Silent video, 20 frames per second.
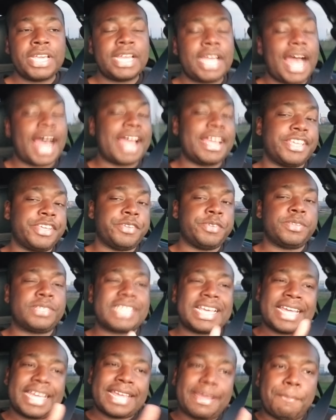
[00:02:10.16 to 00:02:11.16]
I use
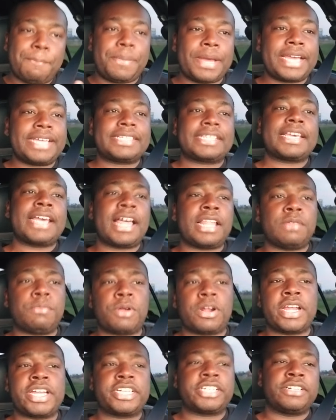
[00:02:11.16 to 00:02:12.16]
a base
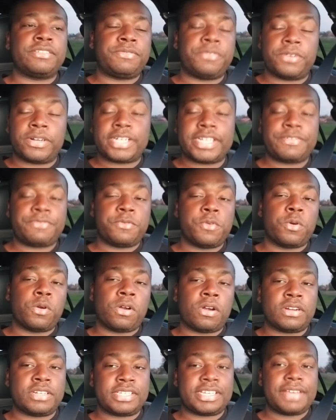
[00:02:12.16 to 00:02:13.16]
calibration for any
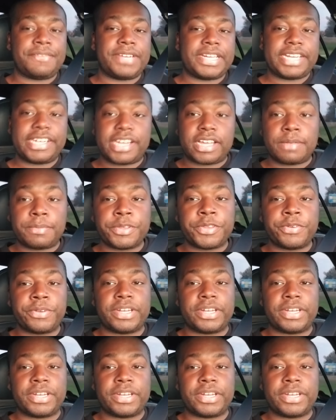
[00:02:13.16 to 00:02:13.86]
4R70W